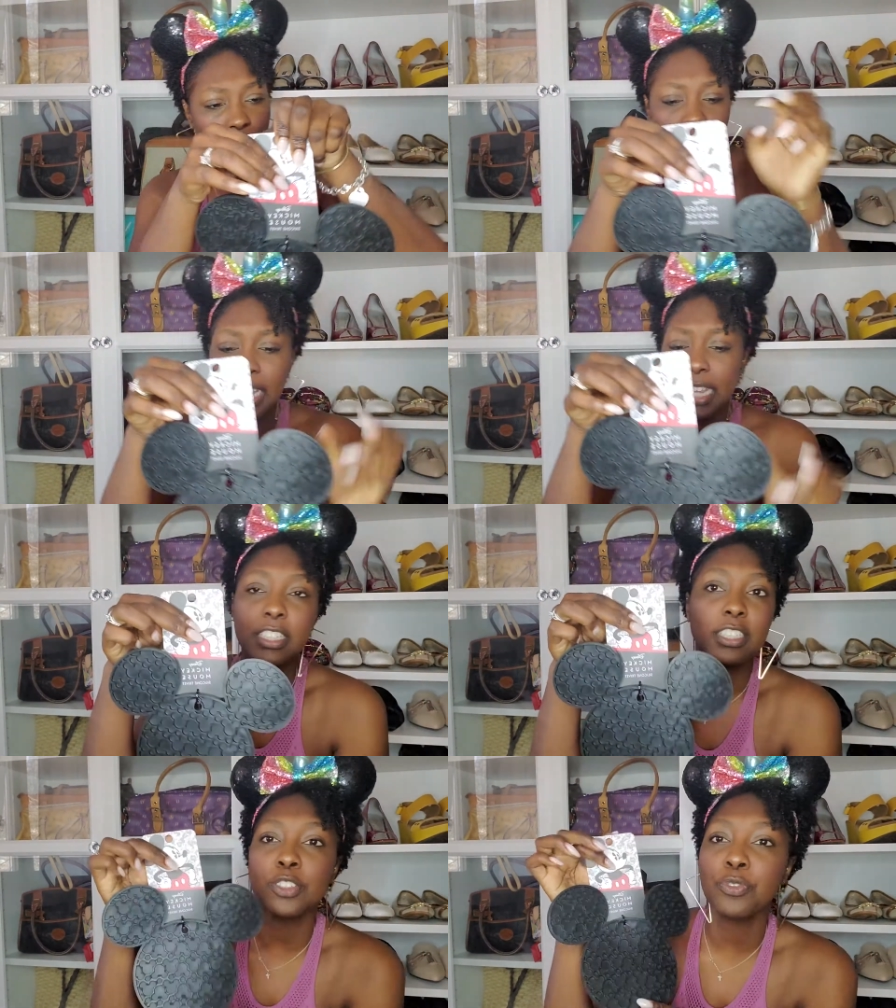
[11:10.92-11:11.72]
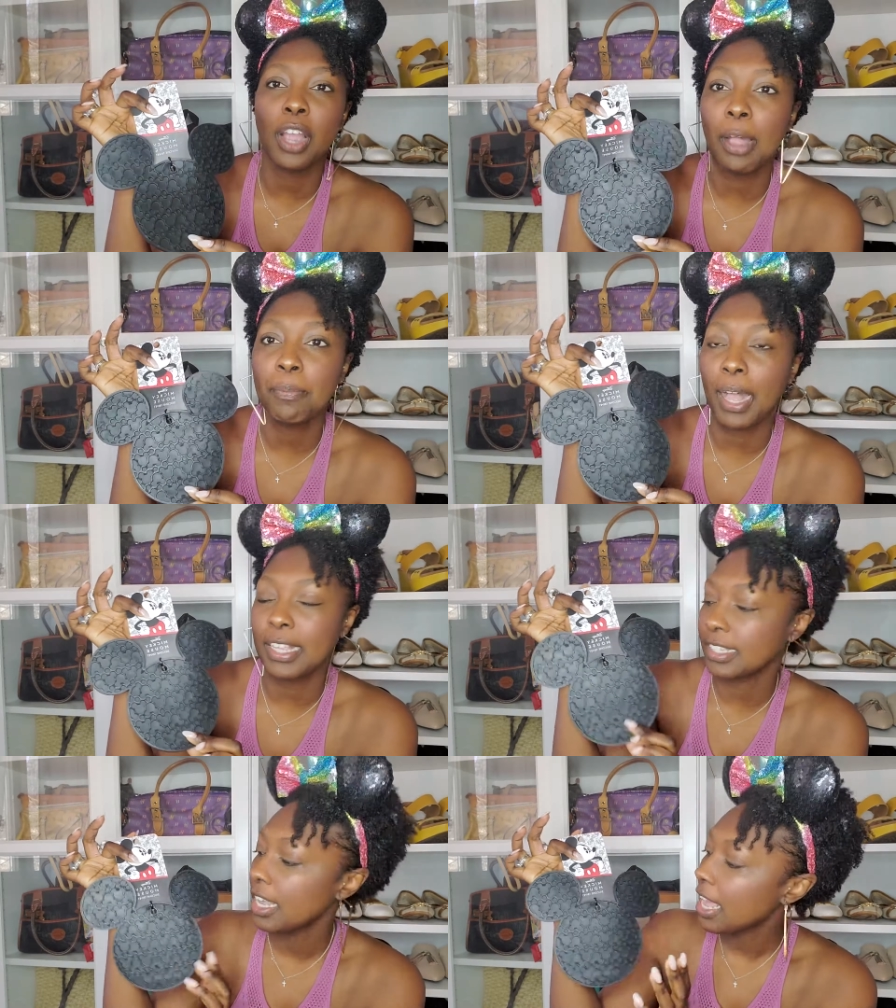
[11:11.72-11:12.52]
And it's just for hot
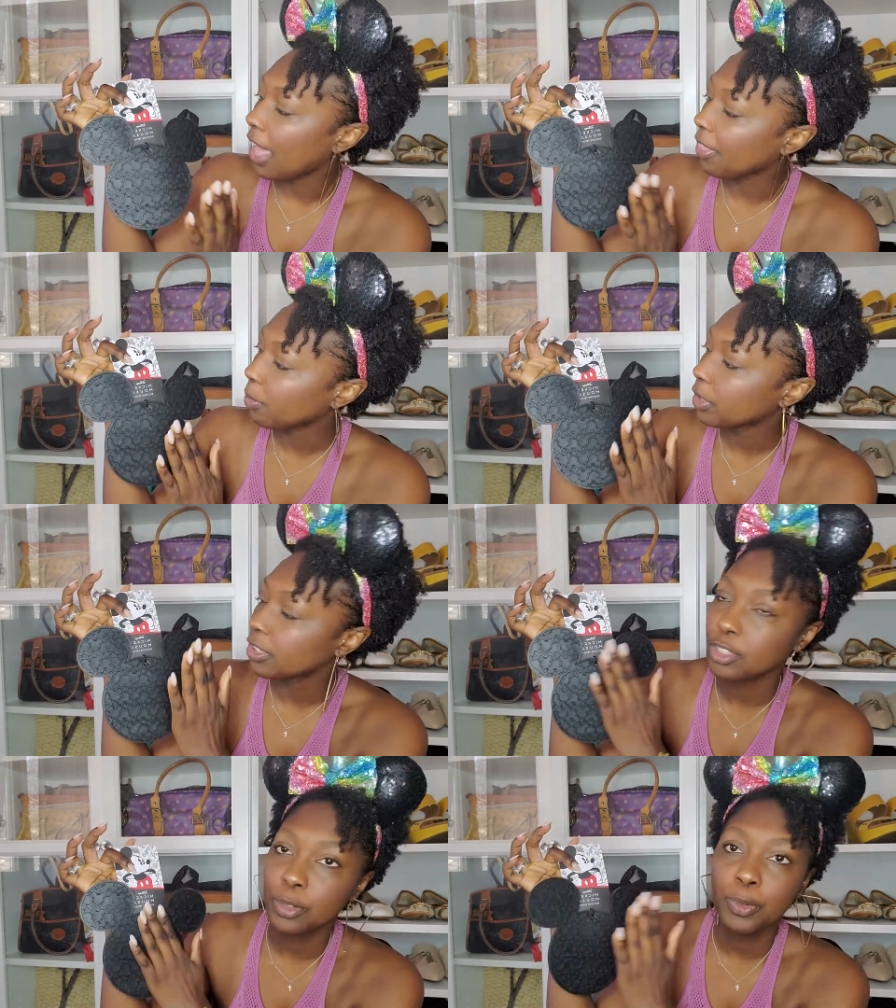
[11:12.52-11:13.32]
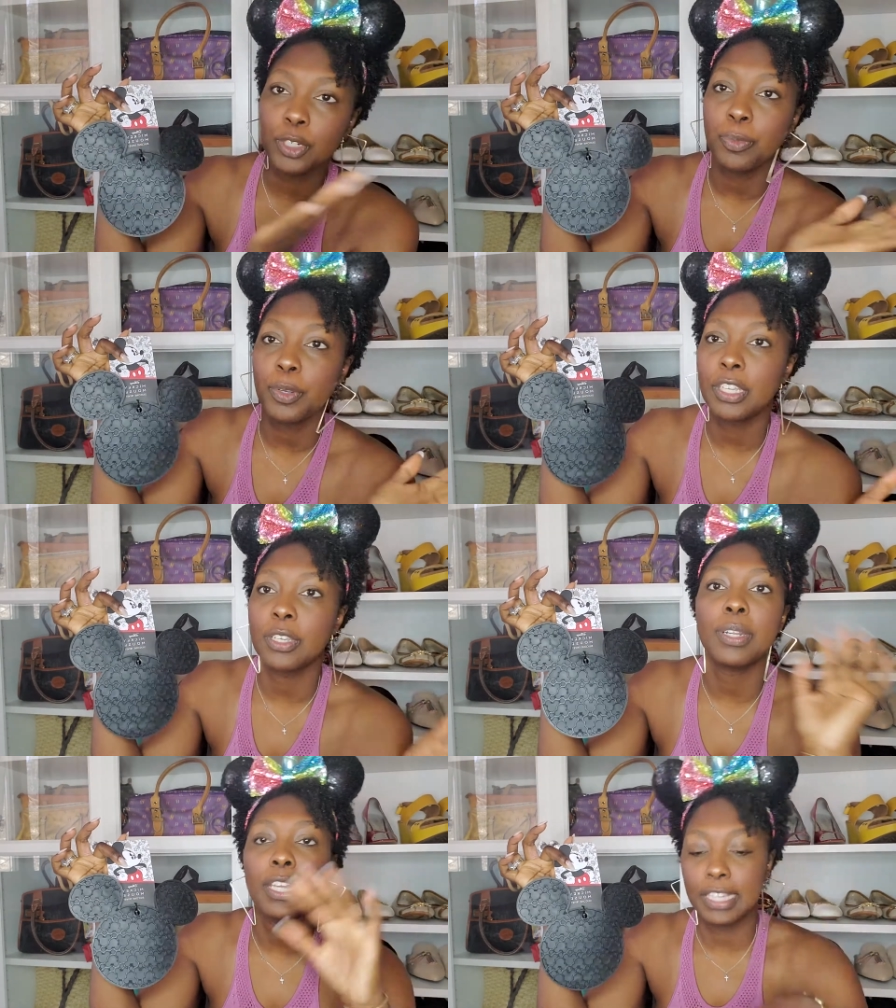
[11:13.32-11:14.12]
pots. I thought it would look super duper
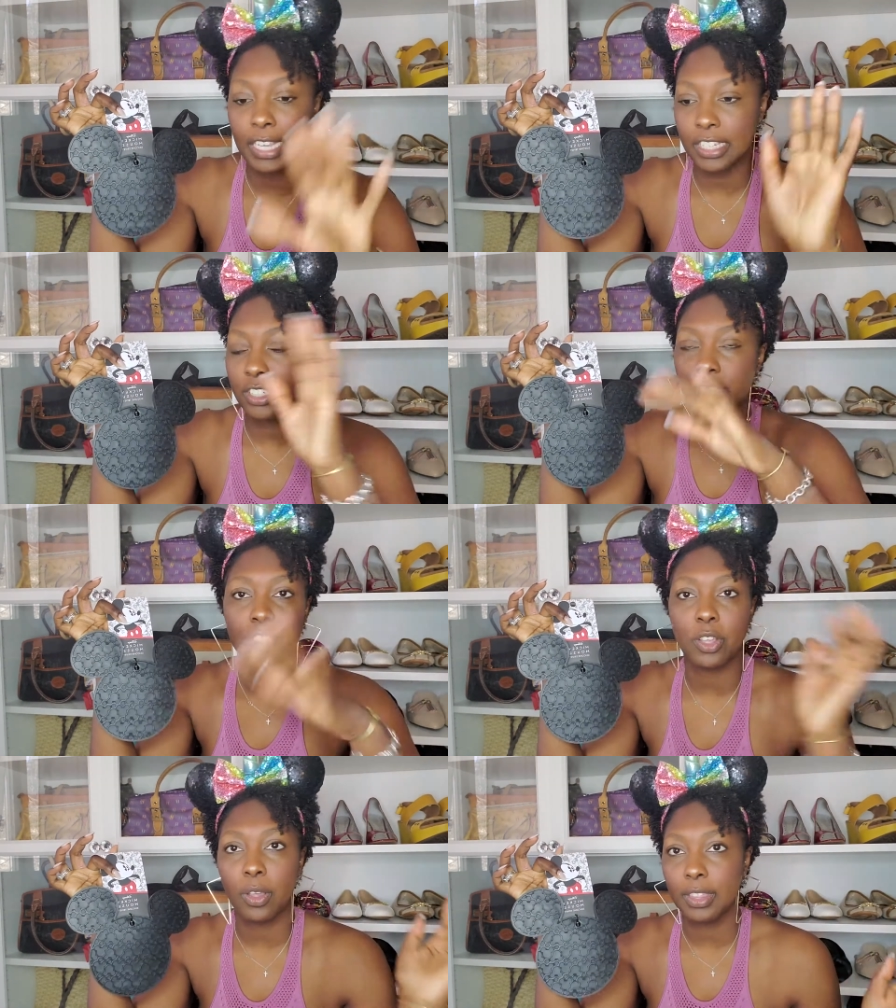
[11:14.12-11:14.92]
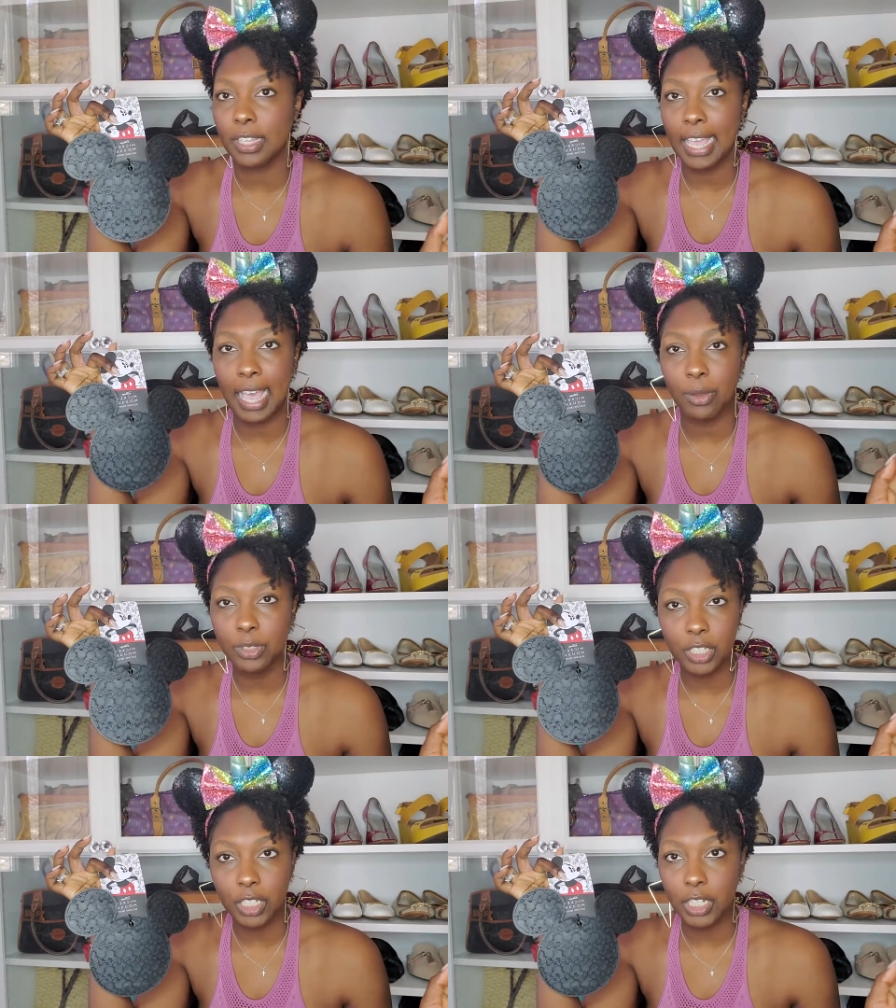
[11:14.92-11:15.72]
cute in the kitchen, just on the
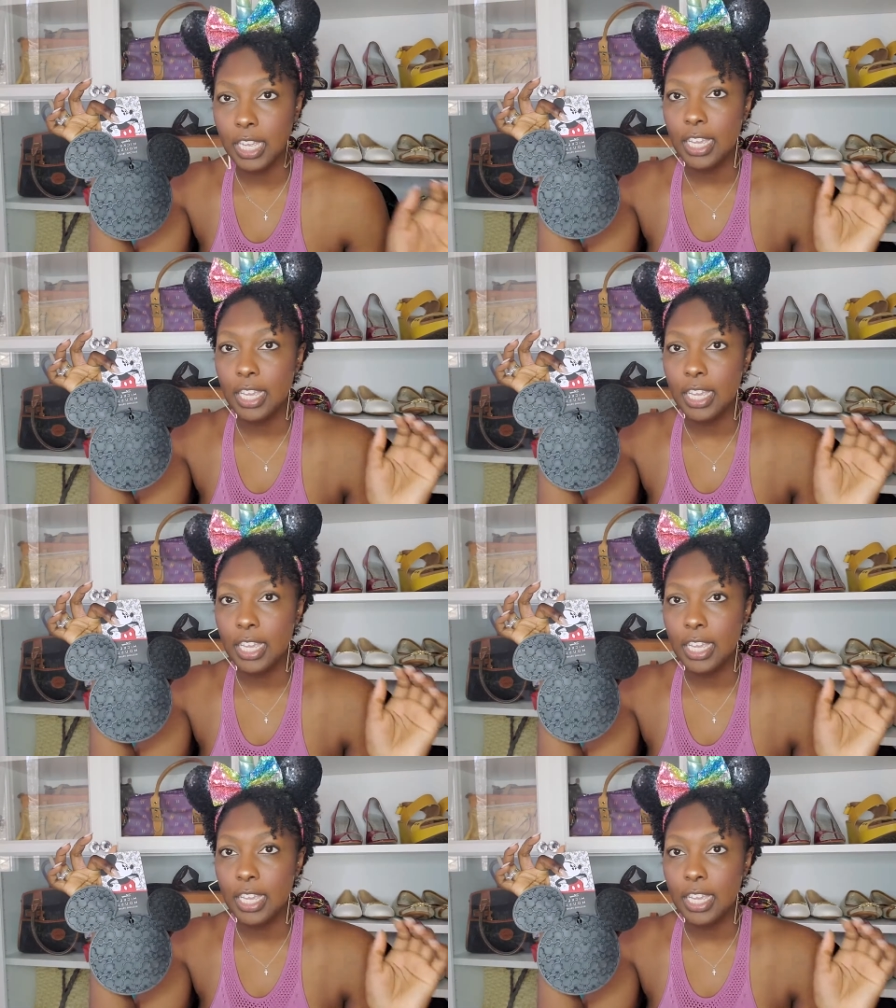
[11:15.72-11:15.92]
counter.